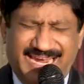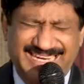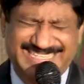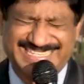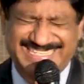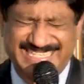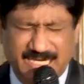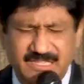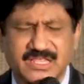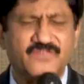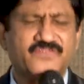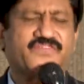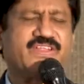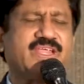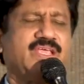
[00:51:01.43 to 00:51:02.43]
I set
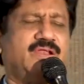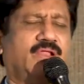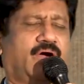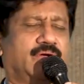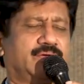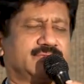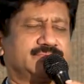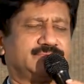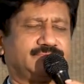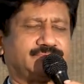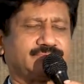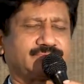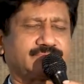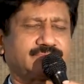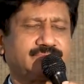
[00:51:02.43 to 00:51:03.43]
them free, Lord.
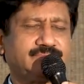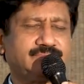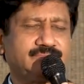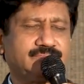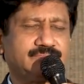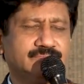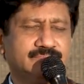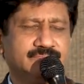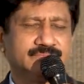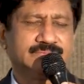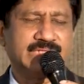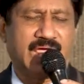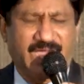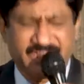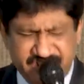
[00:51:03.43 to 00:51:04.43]

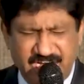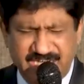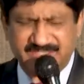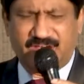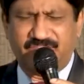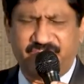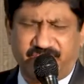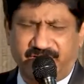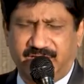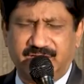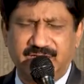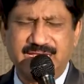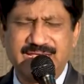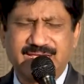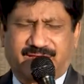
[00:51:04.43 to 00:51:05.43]
I set them free.